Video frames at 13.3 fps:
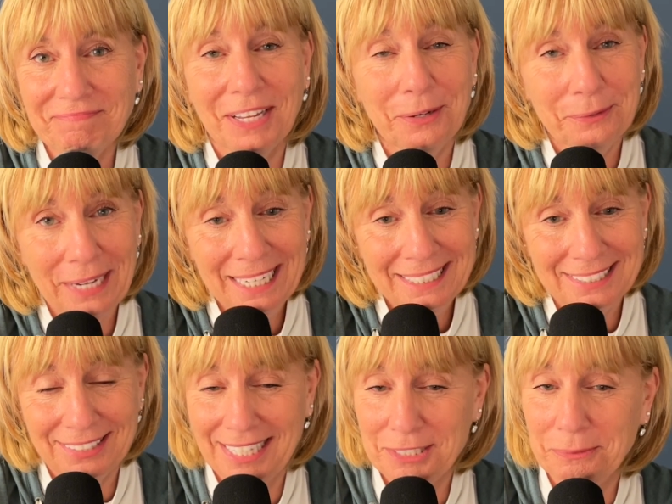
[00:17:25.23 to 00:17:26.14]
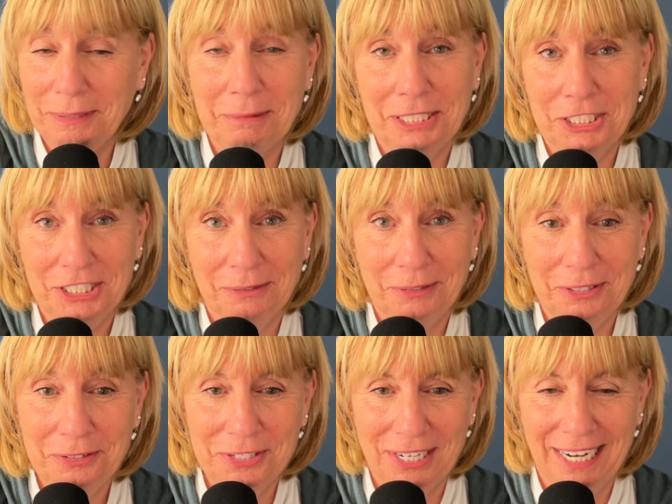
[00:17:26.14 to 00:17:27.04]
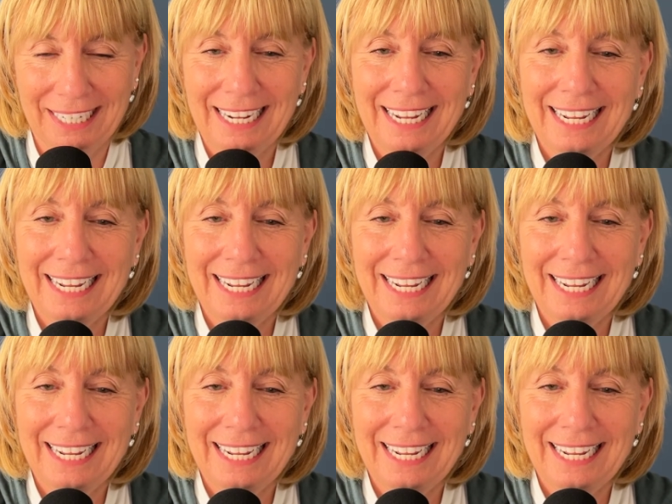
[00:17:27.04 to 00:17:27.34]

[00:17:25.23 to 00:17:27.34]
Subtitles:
Okay, so that's what I'm going to share with you today.